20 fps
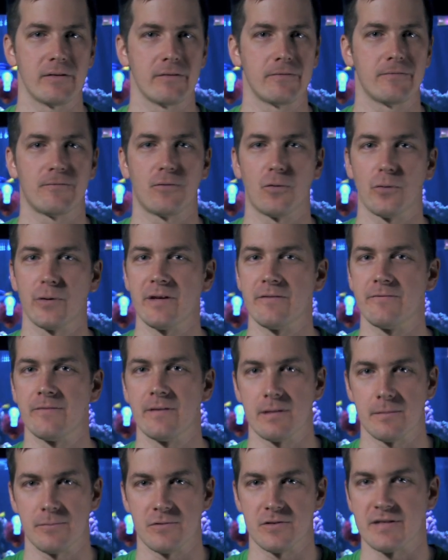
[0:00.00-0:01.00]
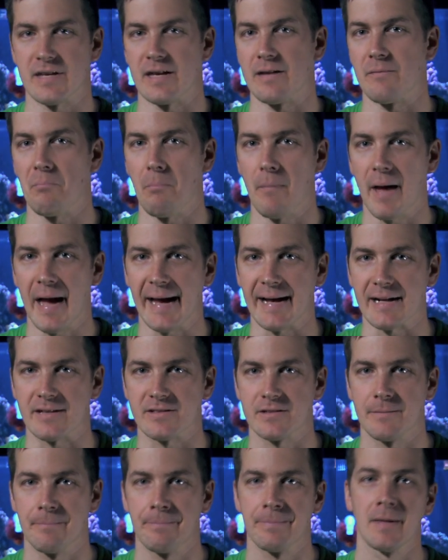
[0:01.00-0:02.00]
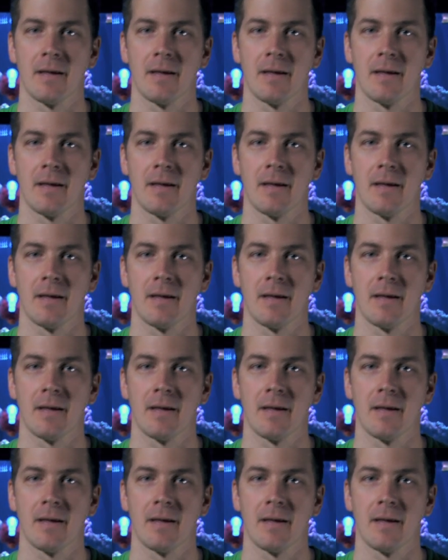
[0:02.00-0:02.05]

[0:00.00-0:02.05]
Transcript: to 40, 50% max.